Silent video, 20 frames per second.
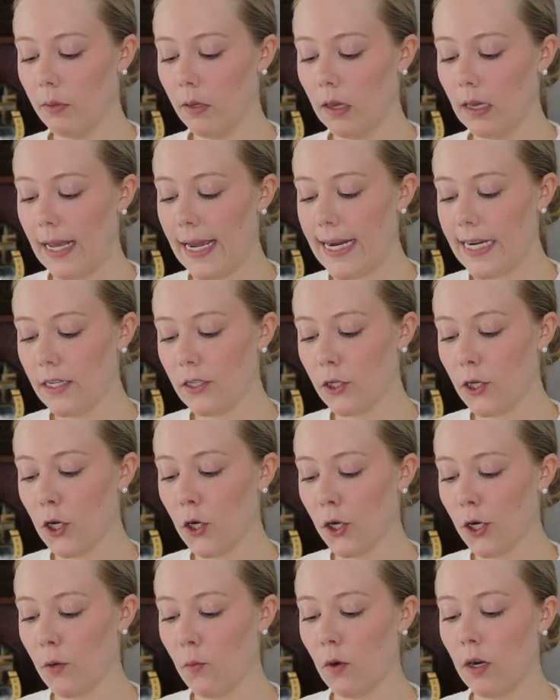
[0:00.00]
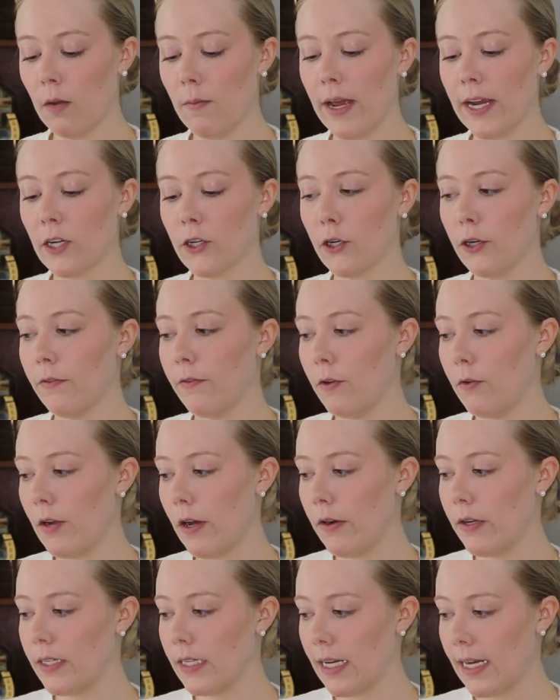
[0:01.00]
plate, so you're going to want to make sure, if you
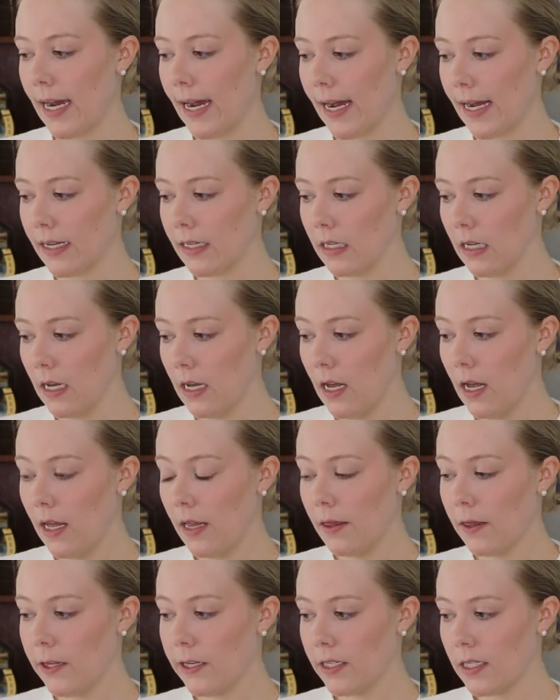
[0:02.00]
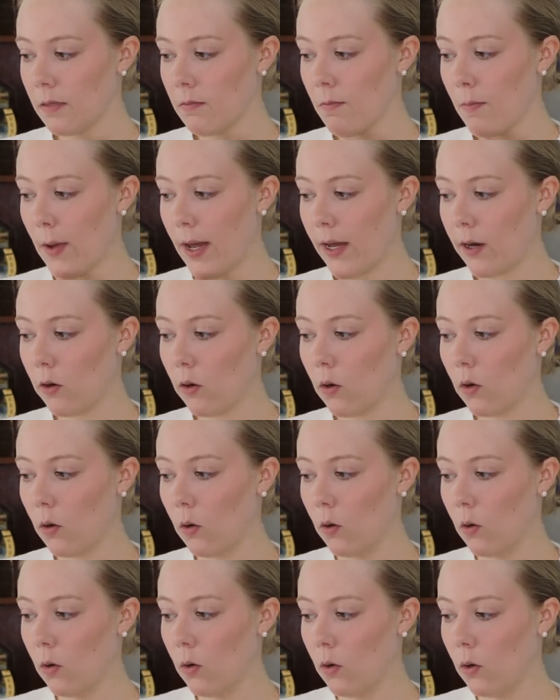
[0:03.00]
notice, it has this
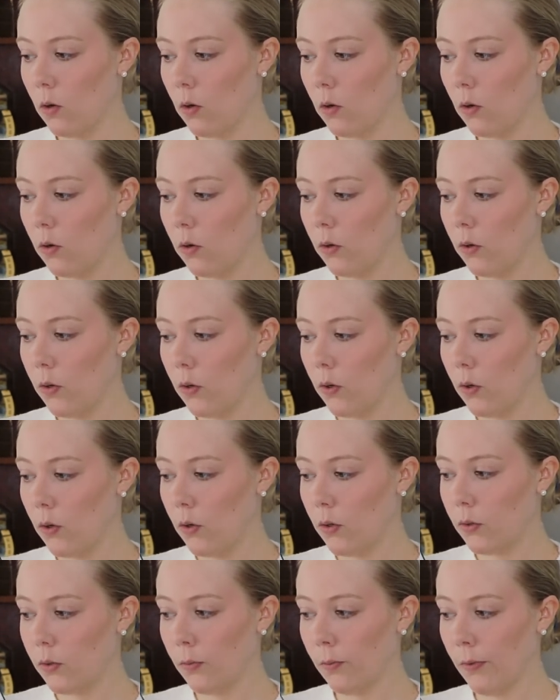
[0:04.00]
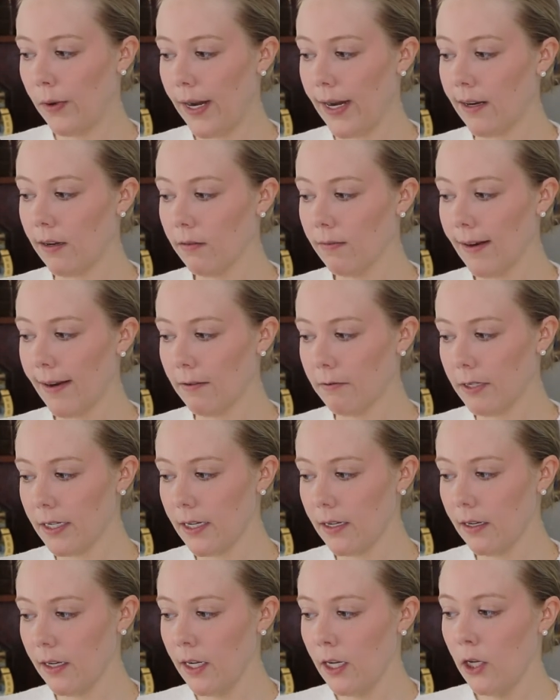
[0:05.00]
metal ring
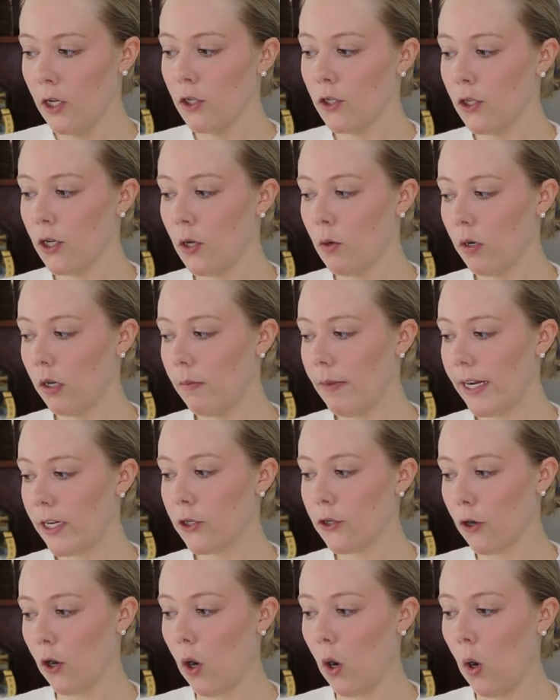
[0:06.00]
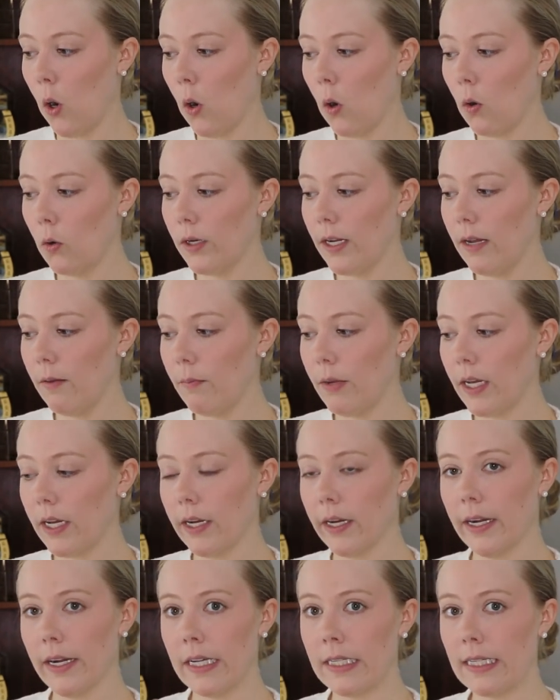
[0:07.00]
around it, so you want to make sure to hold it
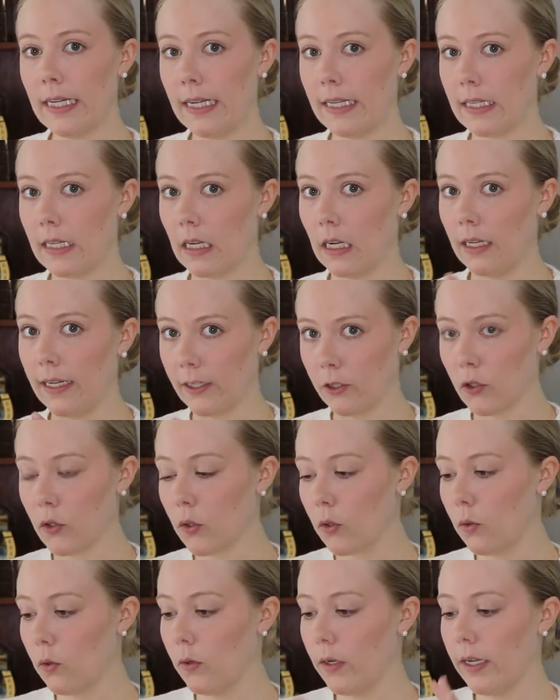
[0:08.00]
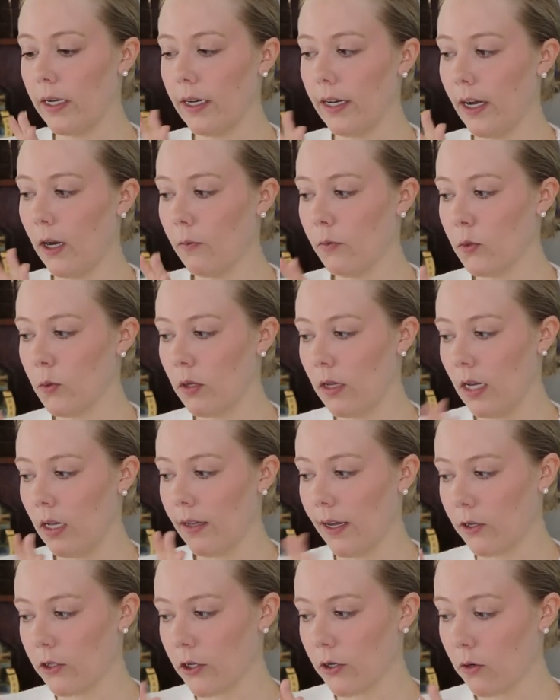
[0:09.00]
because it helps with
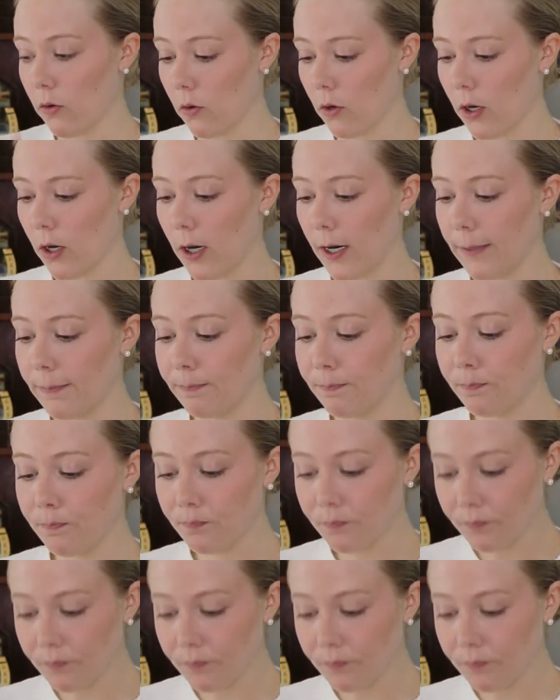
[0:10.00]
the electrical current.